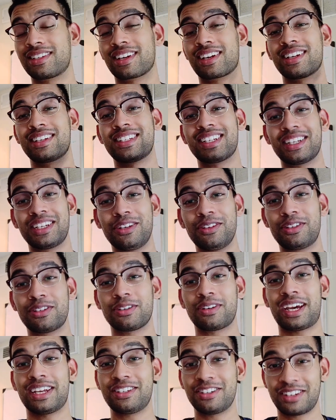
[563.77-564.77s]
to continue
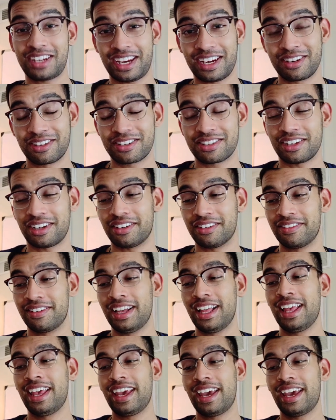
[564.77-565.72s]
to educate yourself,